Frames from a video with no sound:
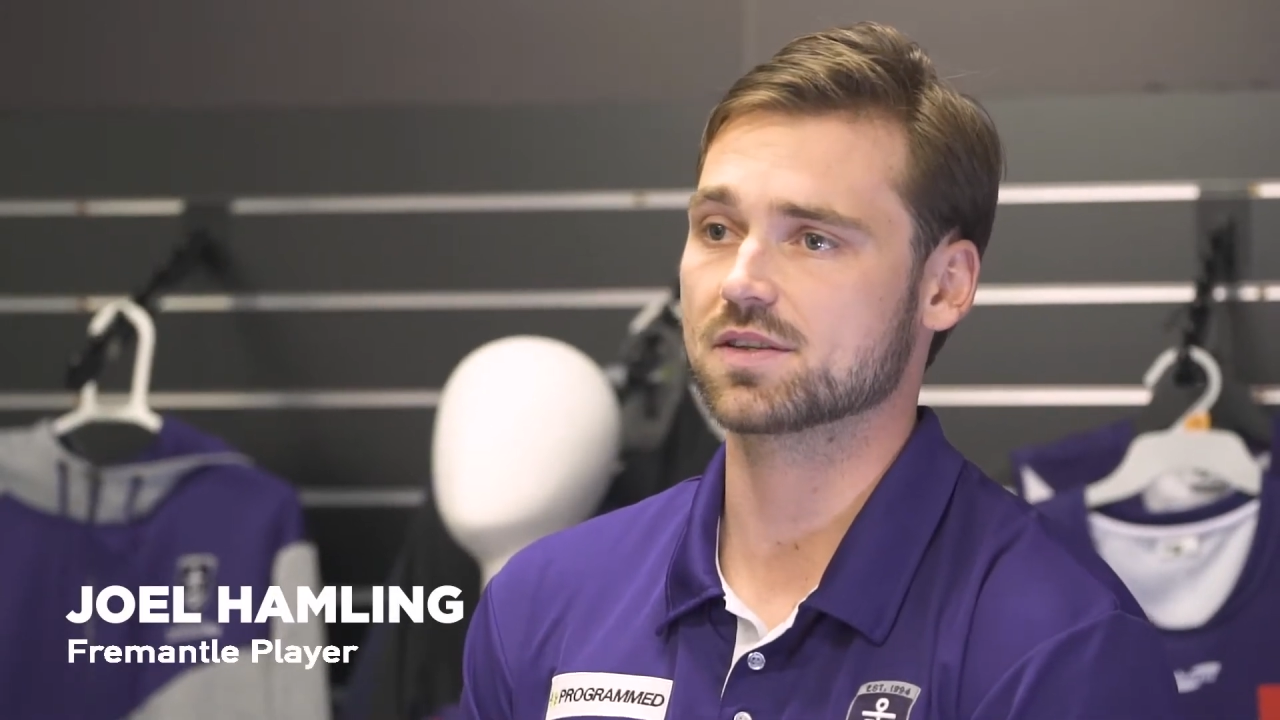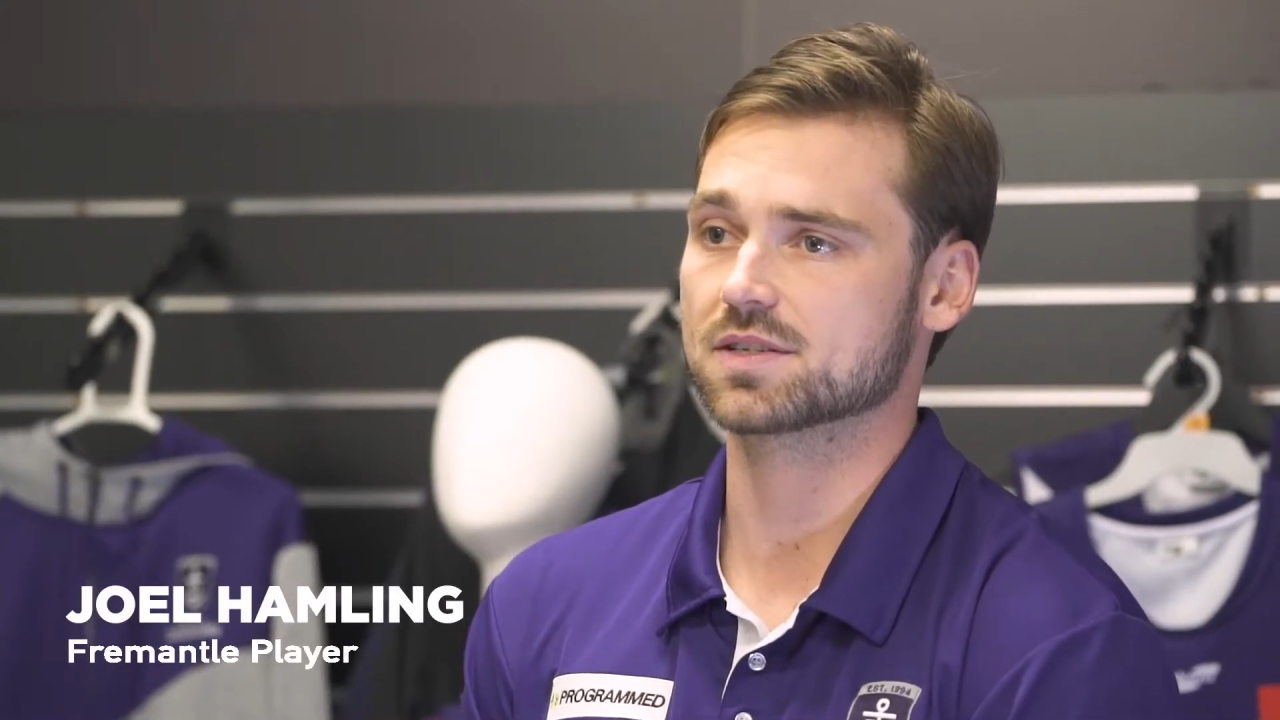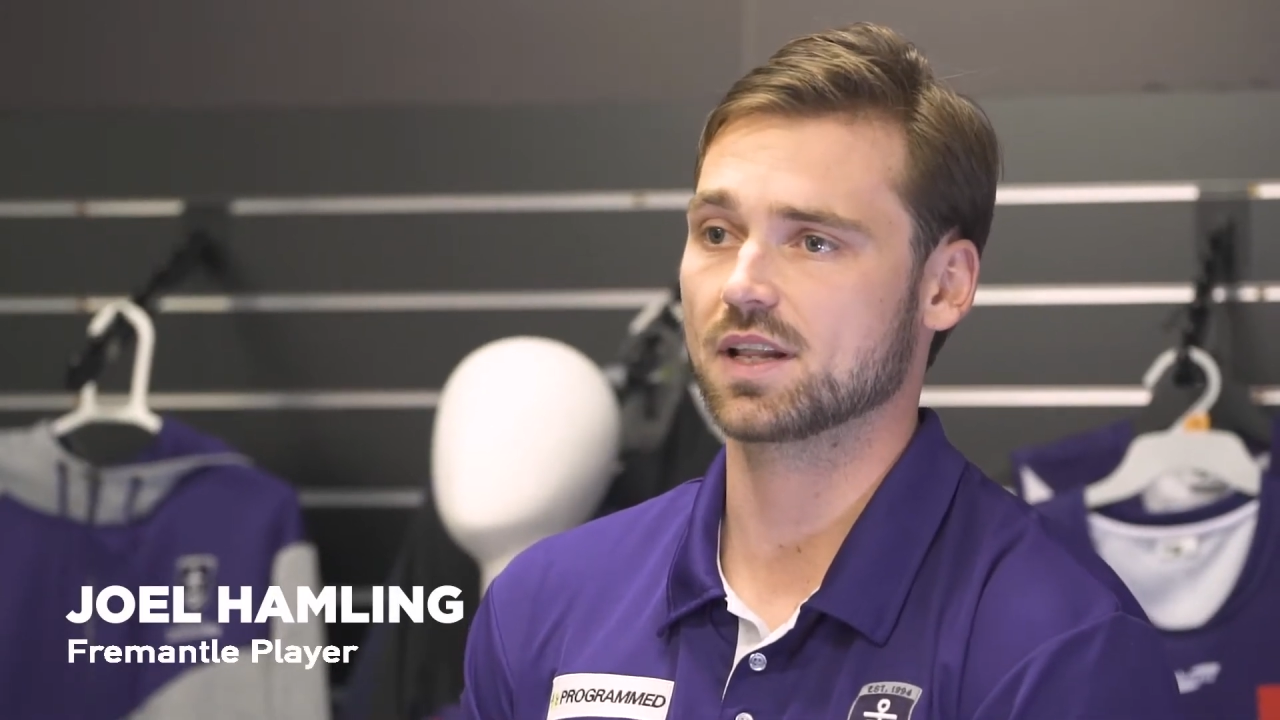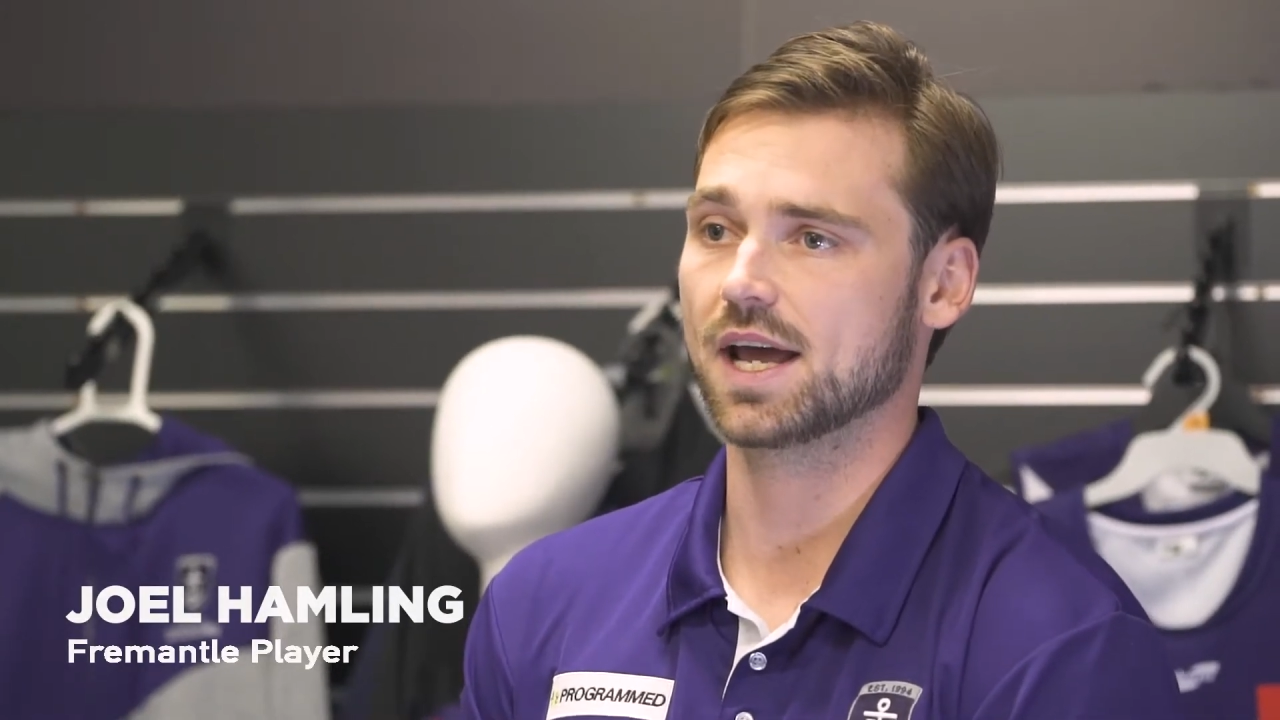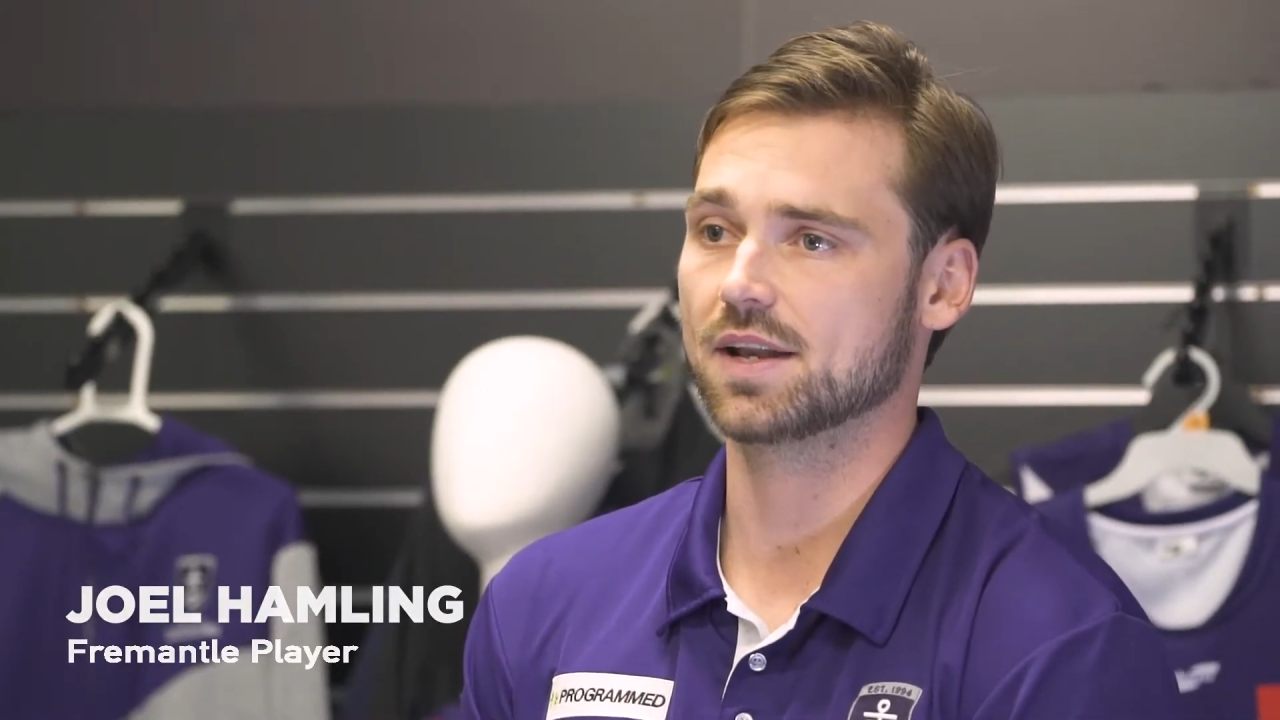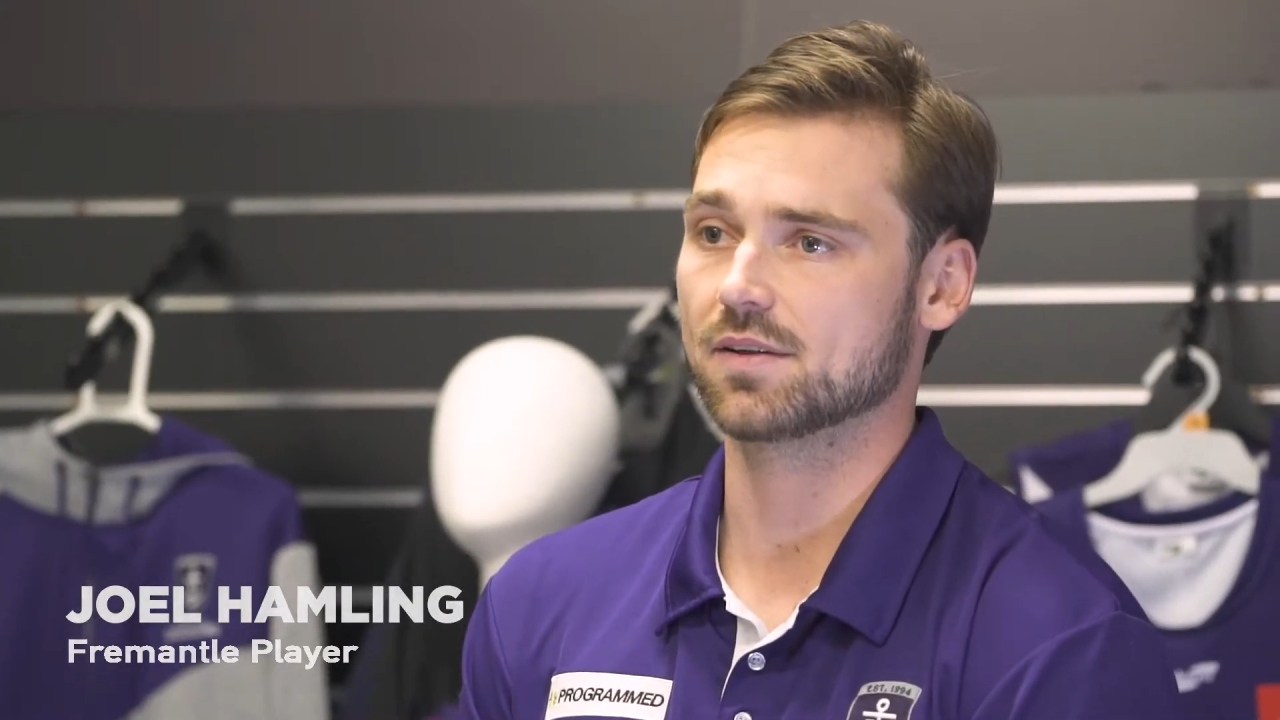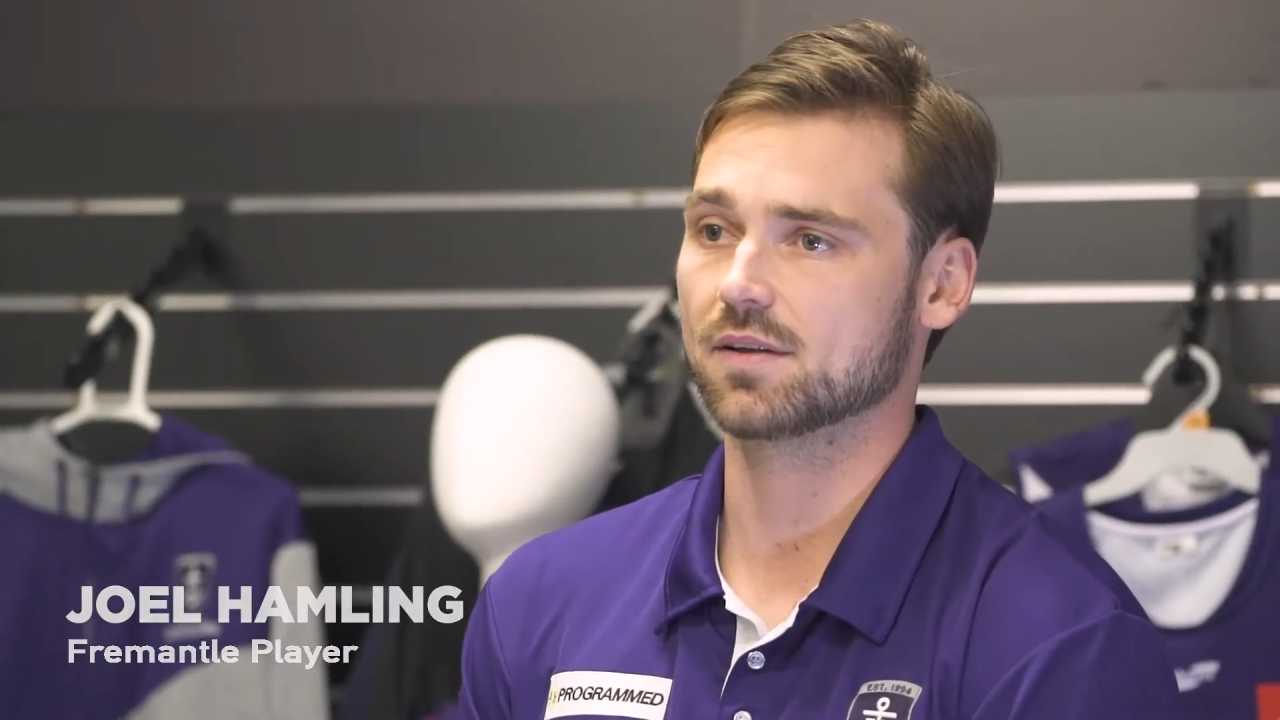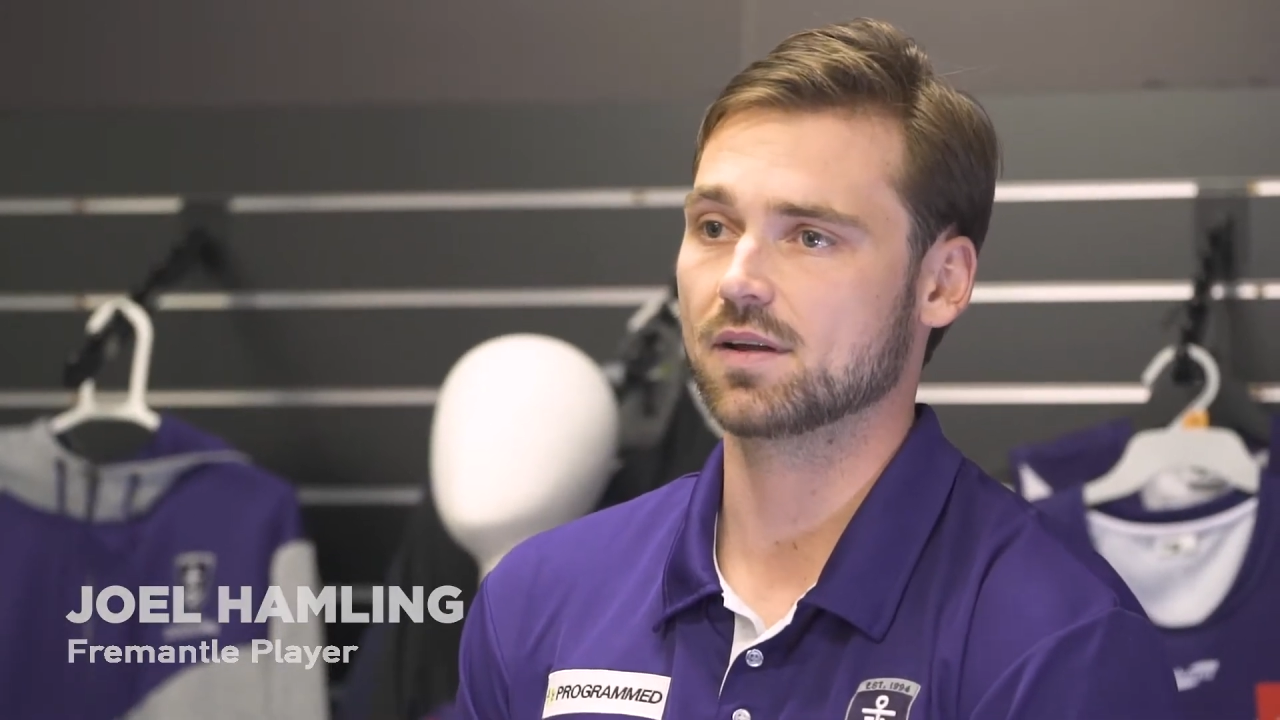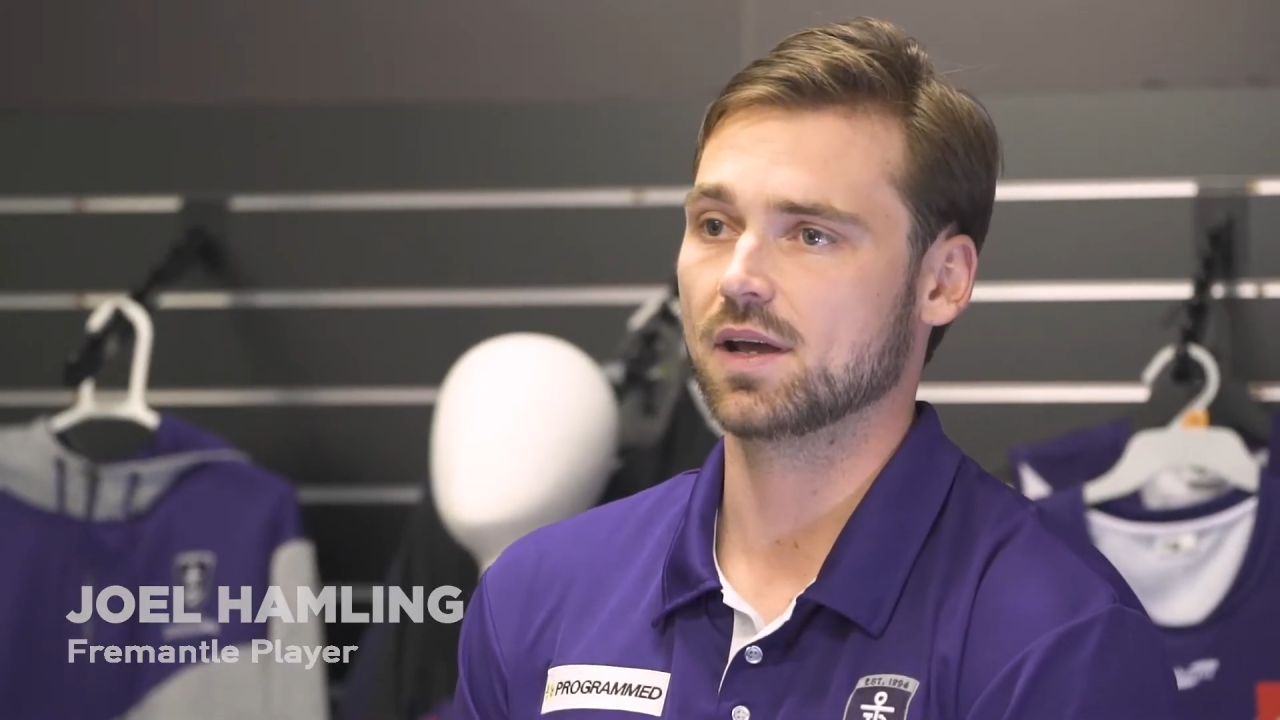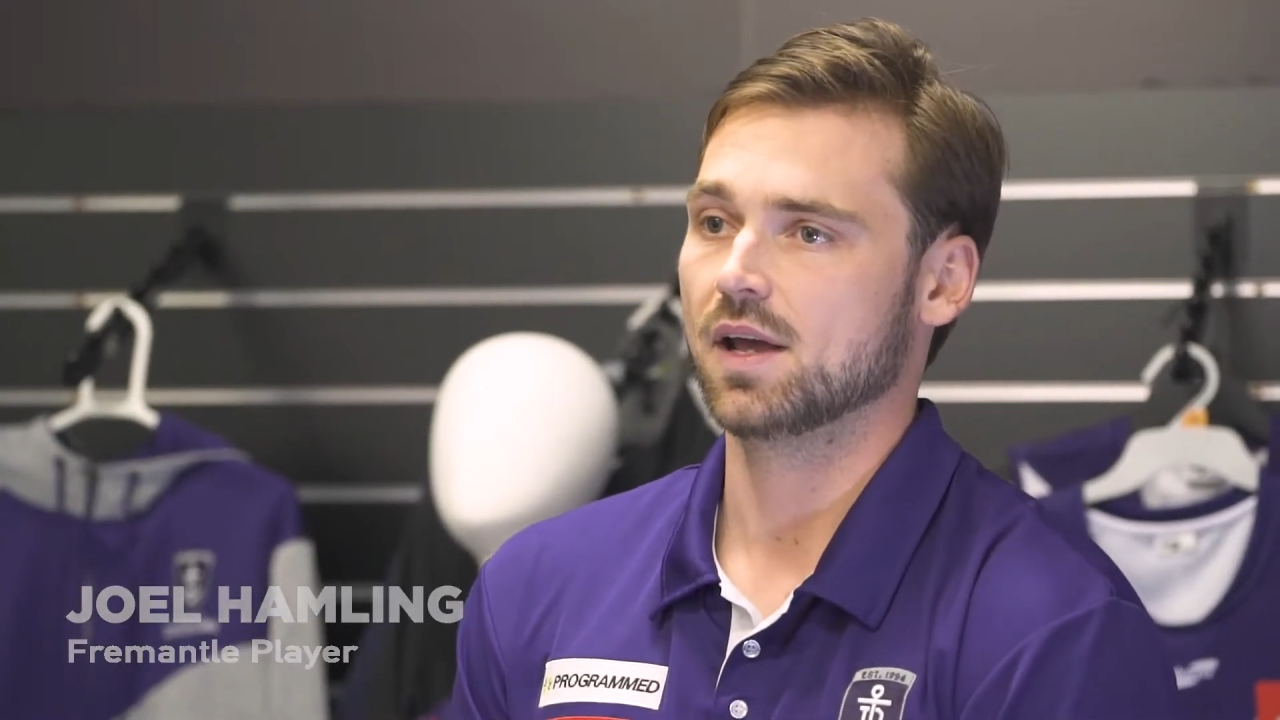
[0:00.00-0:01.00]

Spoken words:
this land, and